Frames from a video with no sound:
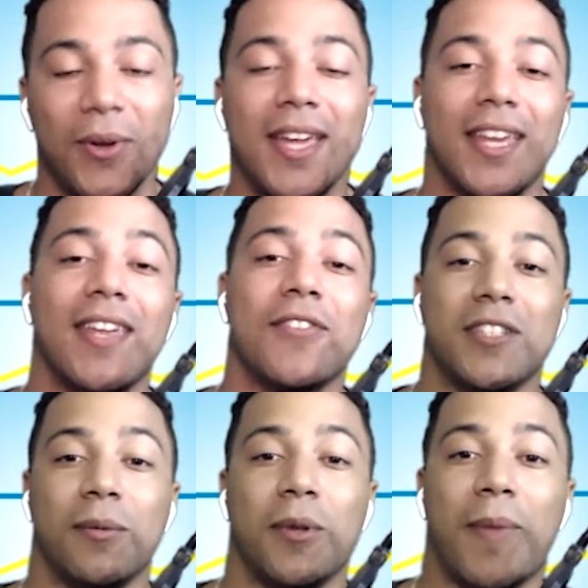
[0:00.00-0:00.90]
Can you give us
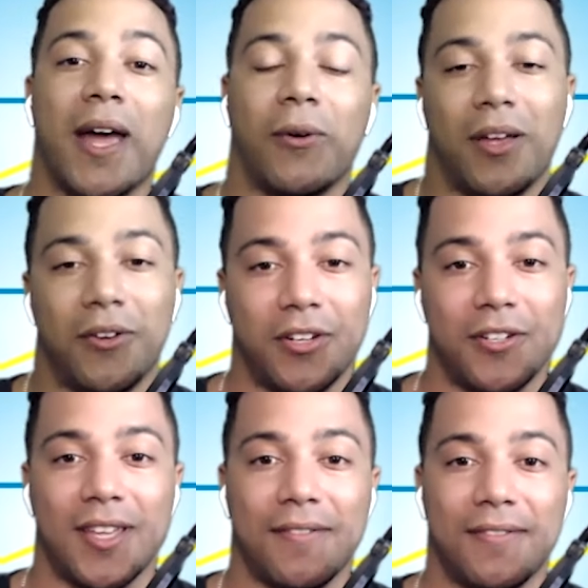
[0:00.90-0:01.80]
a little bit of background on
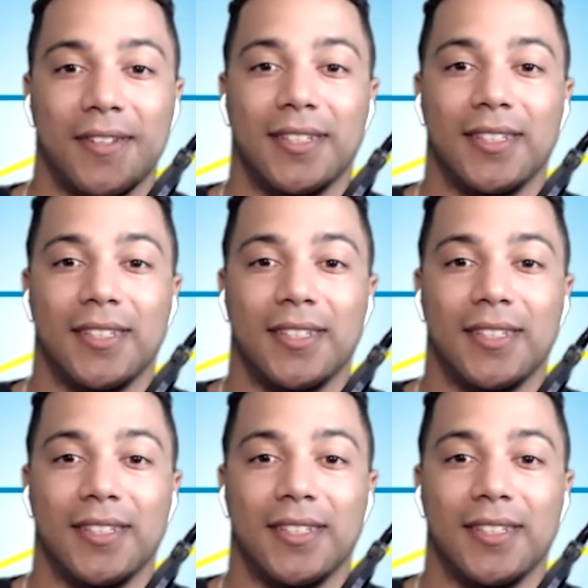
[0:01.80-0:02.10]
yourself?